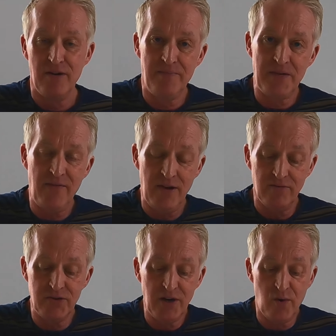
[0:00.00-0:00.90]
But if it
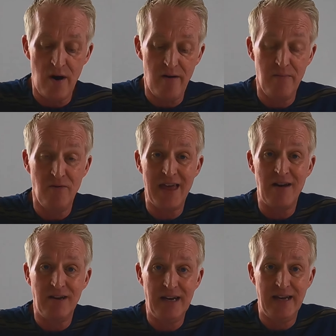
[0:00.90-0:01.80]
was an aquarium
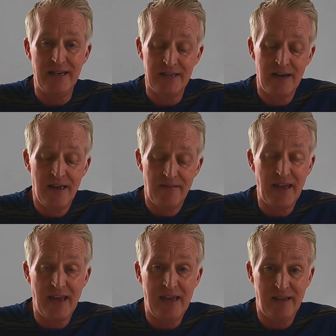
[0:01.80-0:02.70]
without a lid,
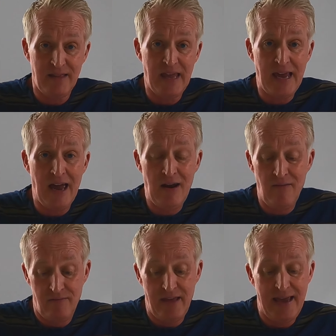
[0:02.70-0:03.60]
they they
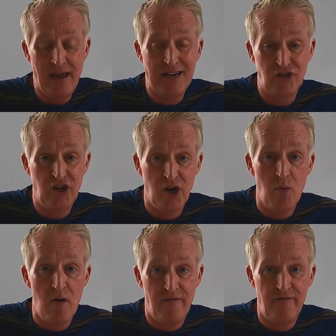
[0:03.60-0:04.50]
can they can actually
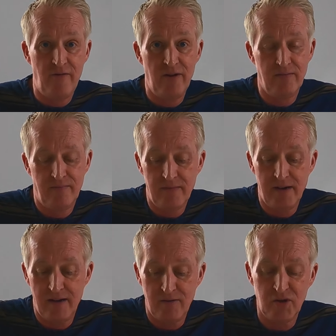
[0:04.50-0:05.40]
go off for a
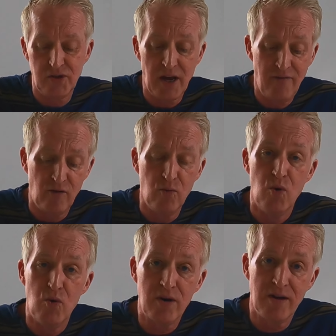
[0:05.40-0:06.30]
uh, I was going to say for a
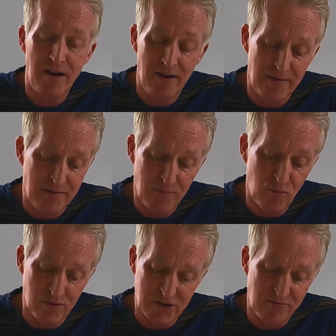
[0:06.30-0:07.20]
walk. Uh,
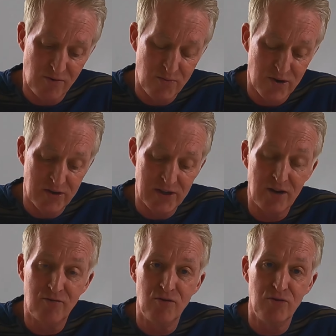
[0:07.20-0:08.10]
walk's the wrong word.
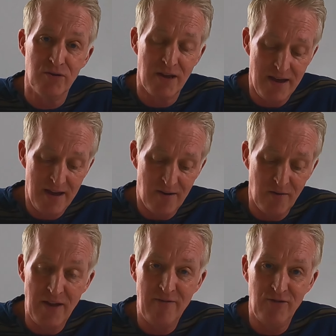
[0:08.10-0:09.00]
A crawl
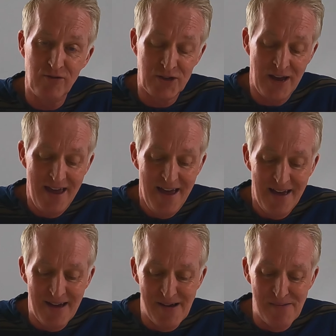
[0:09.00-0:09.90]
on their foot.
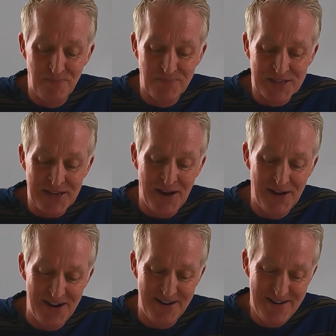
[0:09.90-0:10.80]
Um, so
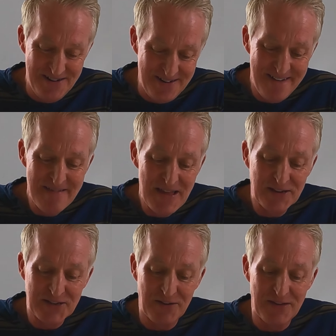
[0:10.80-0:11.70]

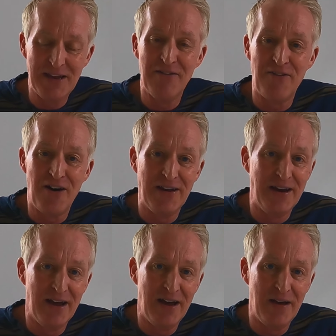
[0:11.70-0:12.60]
so I think you're
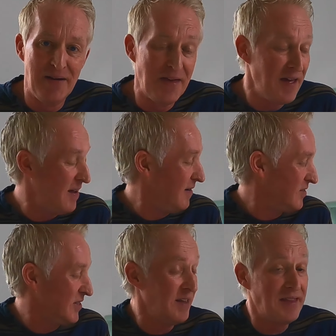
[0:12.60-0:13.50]
fine. Uh, they, and
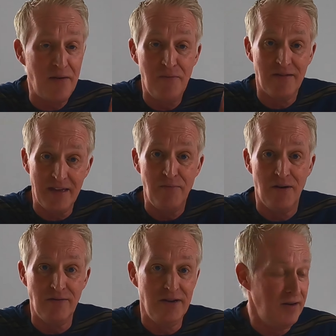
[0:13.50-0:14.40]
I said they they
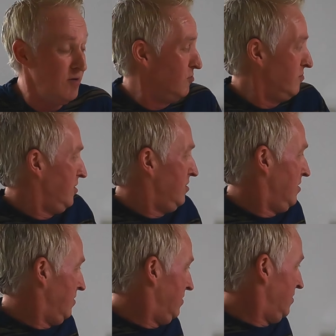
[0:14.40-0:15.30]
will you, will
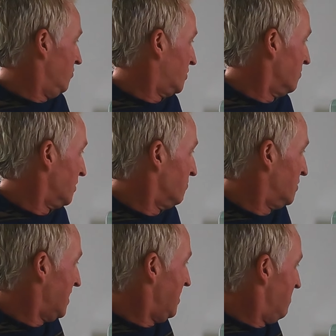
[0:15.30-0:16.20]
you, you will
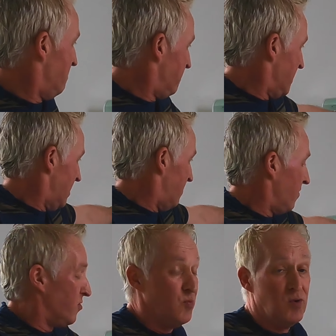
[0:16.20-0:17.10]
sometimes see them
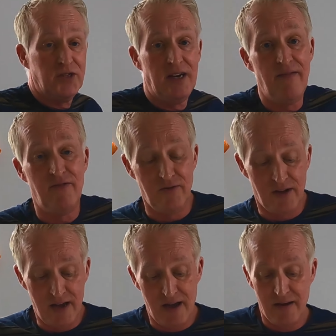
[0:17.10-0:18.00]
above the water
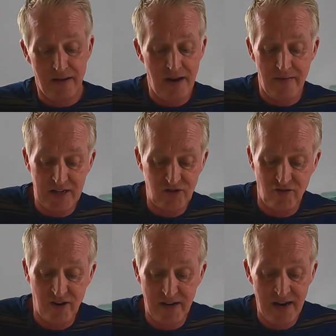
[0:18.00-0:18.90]
level. Uh, you know that's
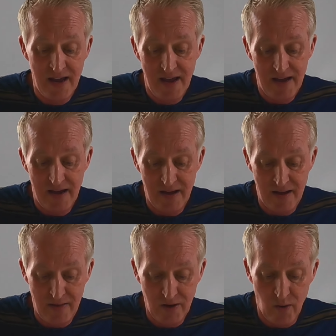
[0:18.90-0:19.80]
fine.
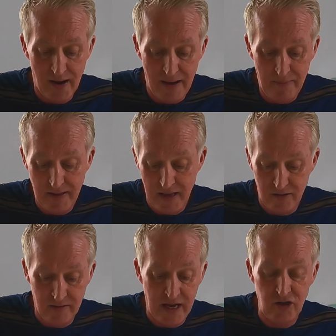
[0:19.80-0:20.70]
Uh, they're quite happy. They
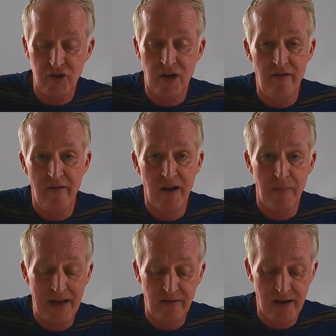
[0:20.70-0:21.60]
they're just clearing
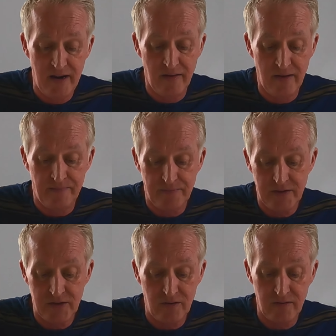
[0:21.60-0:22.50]
up algae and other
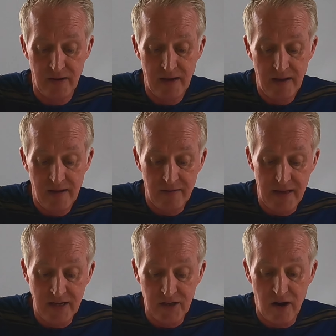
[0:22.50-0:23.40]
sort of
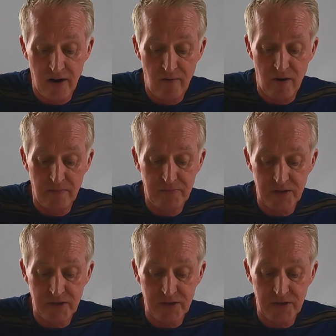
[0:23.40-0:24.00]
things higher up.